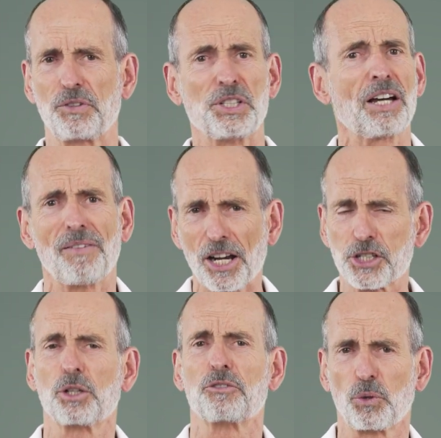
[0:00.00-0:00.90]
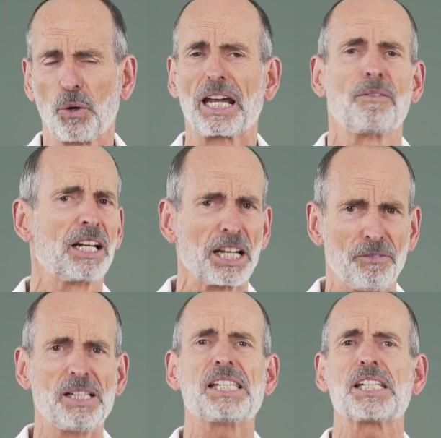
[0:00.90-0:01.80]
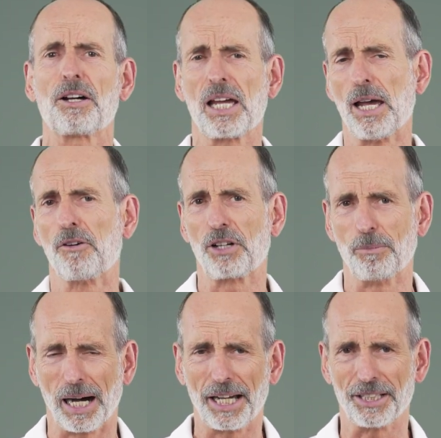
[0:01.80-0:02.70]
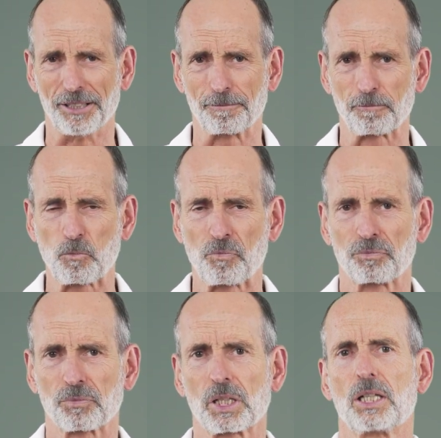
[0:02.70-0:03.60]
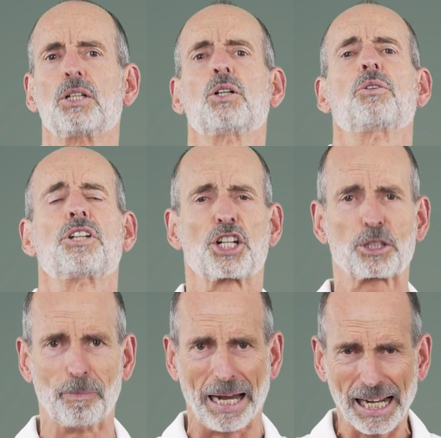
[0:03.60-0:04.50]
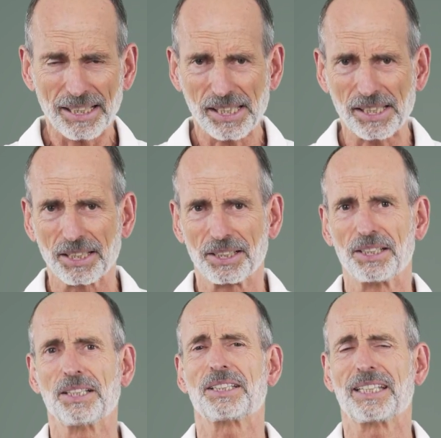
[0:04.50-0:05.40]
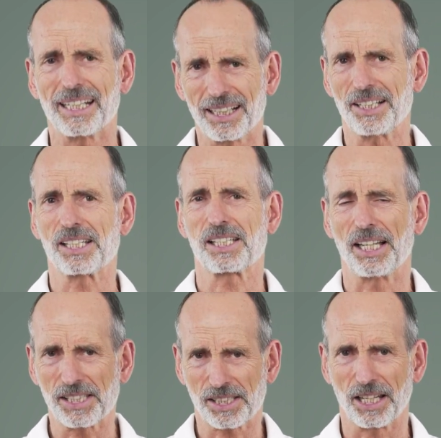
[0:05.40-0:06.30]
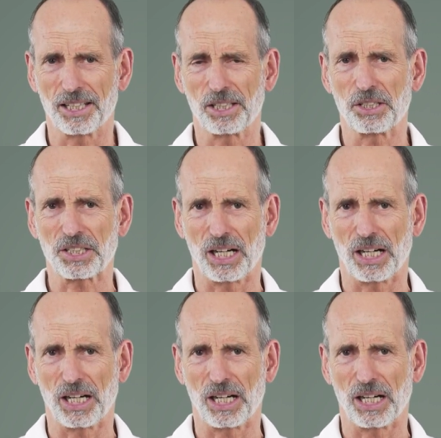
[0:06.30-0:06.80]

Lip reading: And the pain, in the final analysis, 97% of the pain that people suffer